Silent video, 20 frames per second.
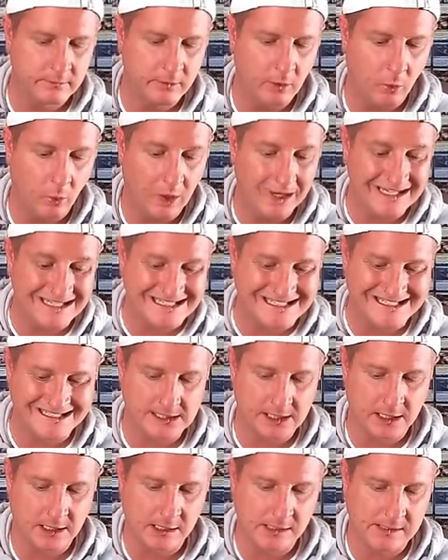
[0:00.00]
The white.
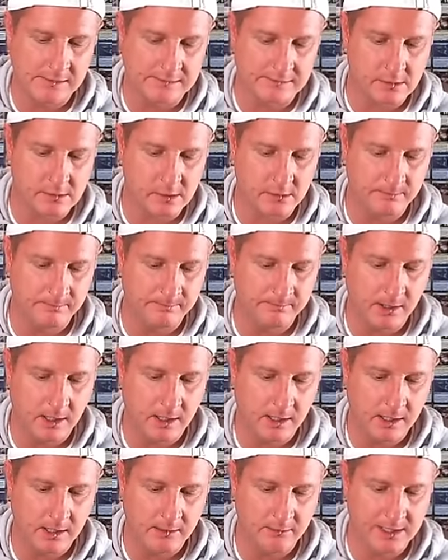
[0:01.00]
All right, so I'm, all
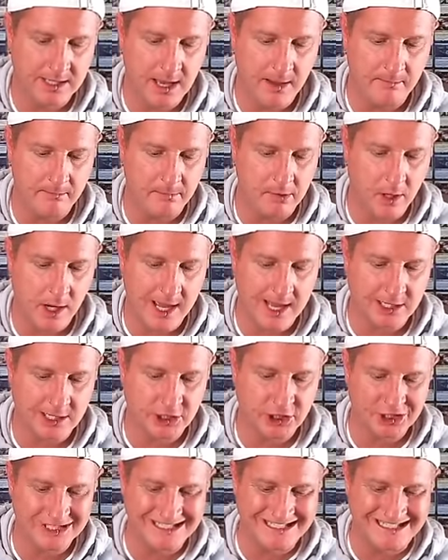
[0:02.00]
right, we got
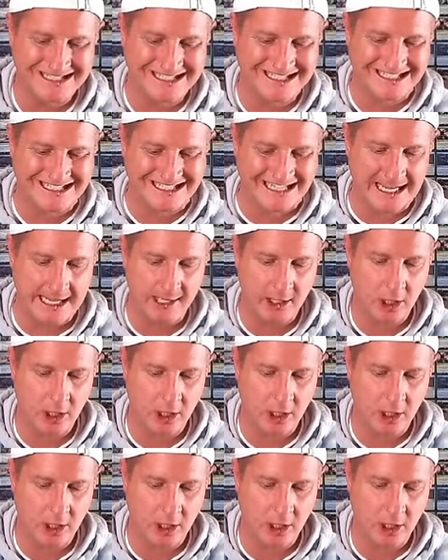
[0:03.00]
Brash Instigator.